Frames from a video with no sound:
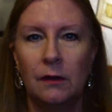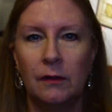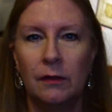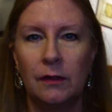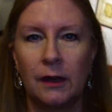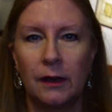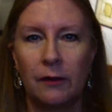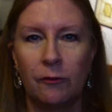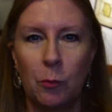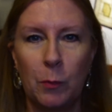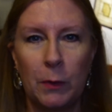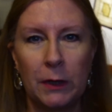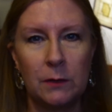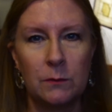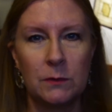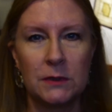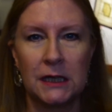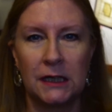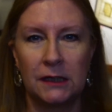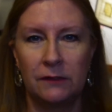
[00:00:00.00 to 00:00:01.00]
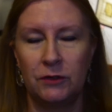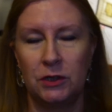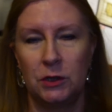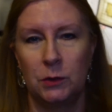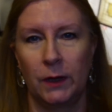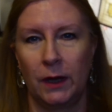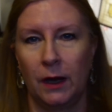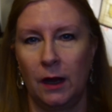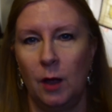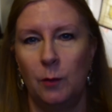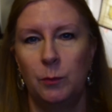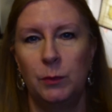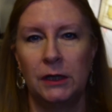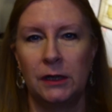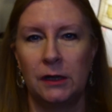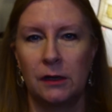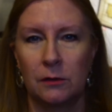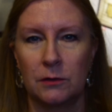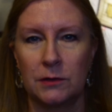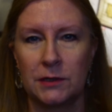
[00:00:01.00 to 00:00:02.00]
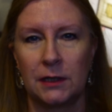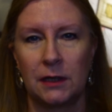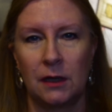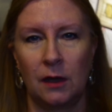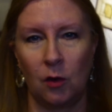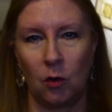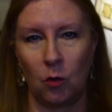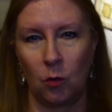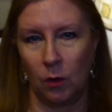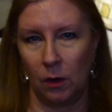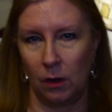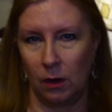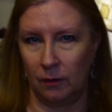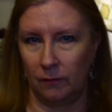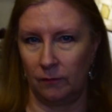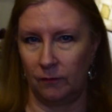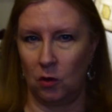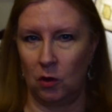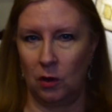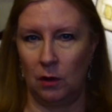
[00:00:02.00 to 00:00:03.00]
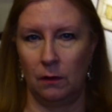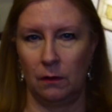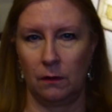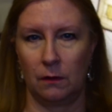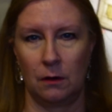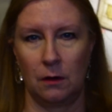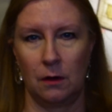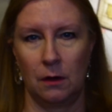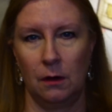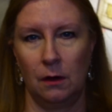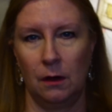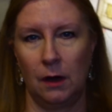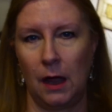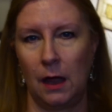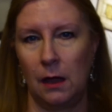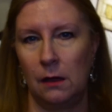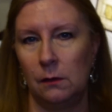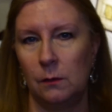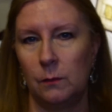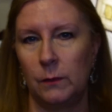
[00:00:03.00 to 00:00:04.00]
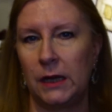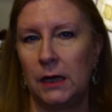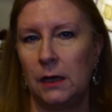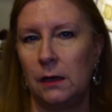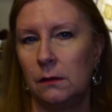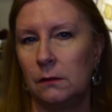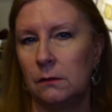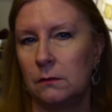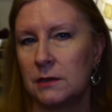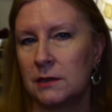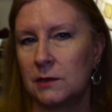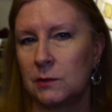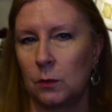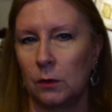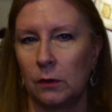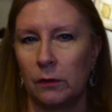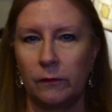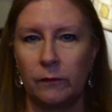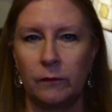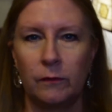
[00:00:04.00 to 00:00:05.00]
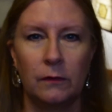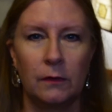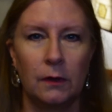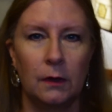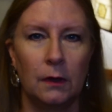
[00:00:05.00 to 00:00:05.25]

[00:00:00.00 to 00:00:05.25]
that everybody was kind of doing a couple of years ago of all their Halloween sort of